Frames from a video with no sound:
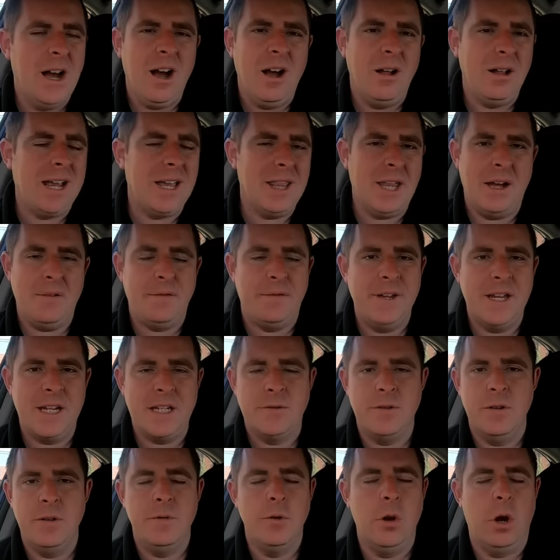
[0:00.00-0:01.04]
I'll get that fixed
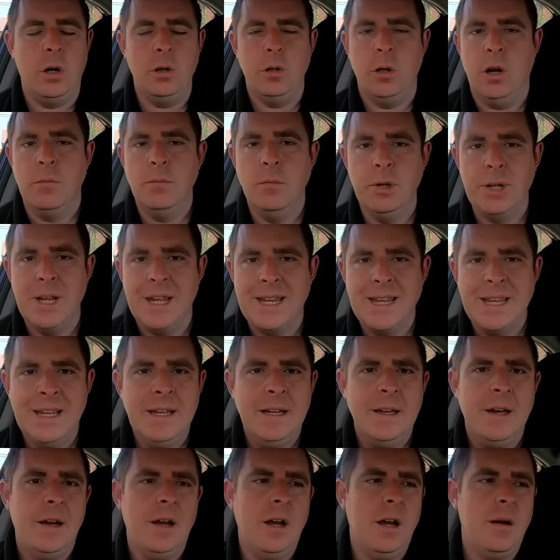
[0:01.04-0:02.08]
for not a lot of money,
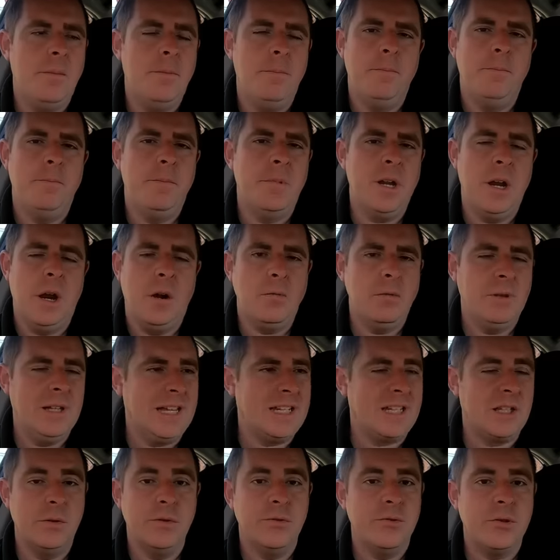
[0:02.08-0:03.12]
um, you know,
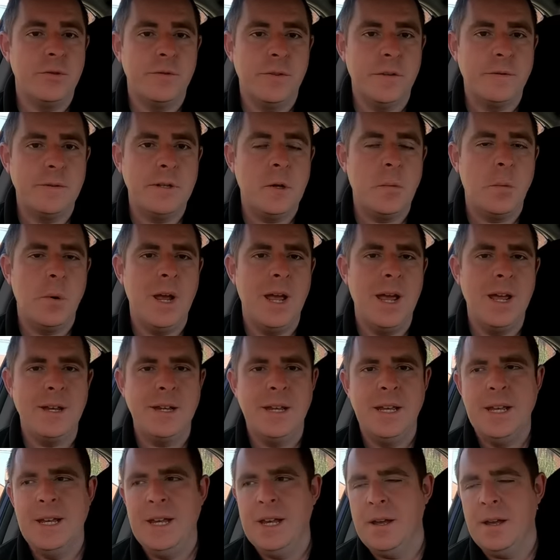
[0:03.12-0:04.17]
less than 150 quid
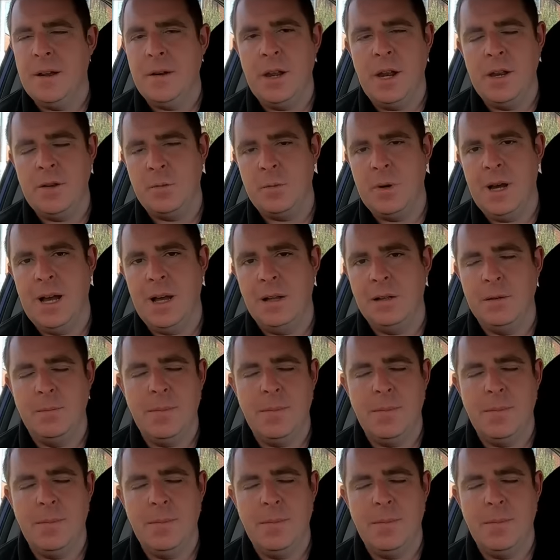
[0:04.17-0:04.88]
uh, as well.